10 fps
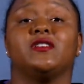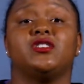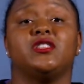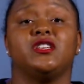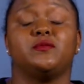
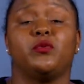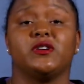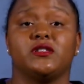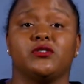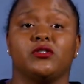to these
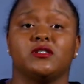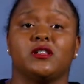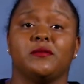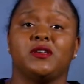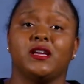Boys and Girls
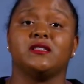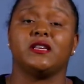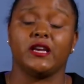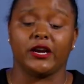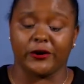Club kids
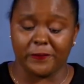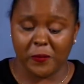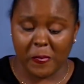here.